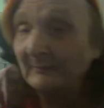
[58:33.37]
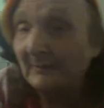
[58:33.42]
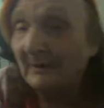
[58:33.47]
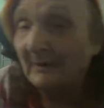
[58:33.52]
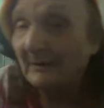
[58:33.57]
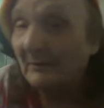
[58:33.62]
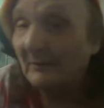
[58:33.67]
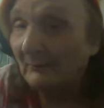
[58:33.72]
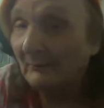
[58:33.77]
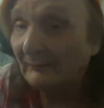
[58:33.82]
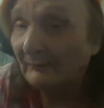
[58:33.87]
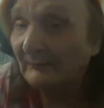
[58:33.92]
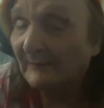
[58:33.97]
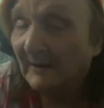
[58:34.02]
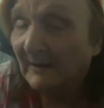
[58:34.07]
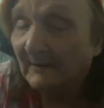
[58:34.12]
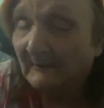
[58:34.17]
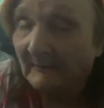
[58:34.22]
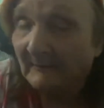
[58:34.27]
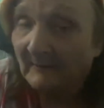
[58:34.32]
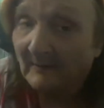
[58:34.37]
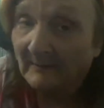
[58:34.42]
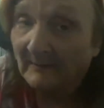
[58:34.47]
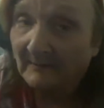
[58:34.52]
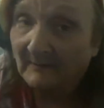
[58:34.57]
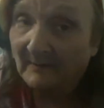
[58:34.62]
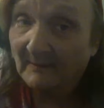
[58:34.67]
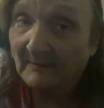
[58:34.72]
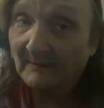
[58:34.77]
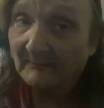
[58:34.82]
hopefully
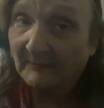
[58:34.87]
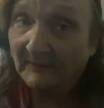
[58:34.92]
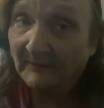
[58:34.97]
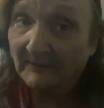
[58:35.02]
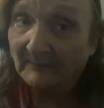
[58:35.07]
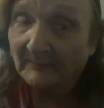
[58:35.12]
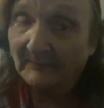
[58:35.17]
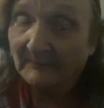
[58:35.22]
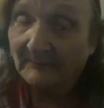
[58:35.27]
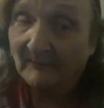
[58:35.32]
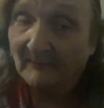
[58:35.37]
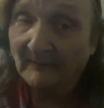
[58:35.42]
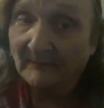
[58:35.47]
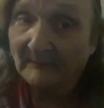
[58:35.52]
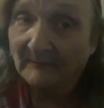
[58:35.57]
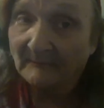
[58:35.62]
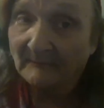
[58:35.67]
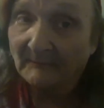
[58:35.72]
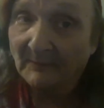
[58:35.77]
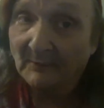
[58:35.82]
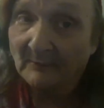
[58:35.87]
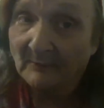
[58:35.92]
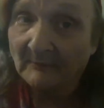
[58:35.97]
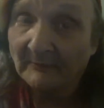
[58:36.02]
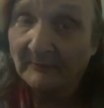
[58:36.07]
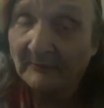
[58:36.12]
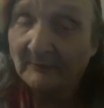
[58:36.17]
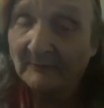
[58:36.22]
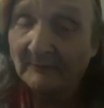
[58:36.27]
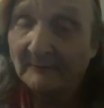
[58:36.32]
I'll be able to find a
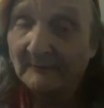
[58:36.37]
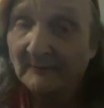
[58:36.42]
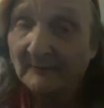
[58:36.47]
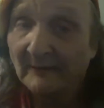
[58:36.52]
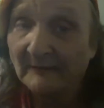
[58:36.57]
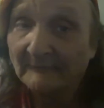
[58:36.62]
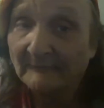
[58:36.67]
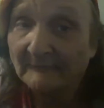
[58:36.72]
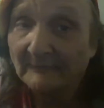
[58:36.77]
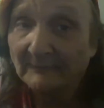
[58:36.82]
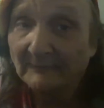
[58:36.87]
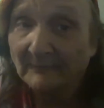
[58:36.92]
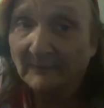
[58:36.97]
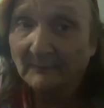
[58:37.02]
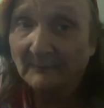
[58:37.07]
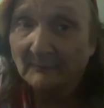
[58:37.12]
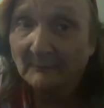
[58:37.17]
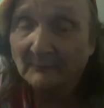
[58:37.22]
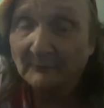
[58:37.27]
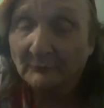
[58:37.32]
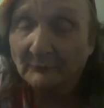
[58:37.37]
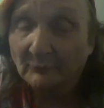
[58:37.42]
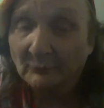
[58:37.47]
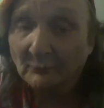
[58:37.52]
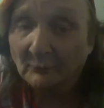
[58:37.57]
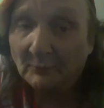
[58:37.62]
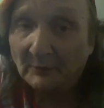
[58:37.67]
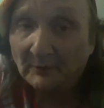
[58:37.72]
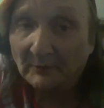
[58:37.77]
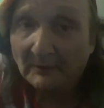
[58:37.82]
paralegal that'll actually be able to do the
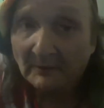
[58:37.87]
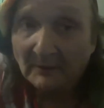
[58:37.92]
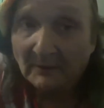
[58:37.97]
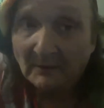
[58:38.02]
work.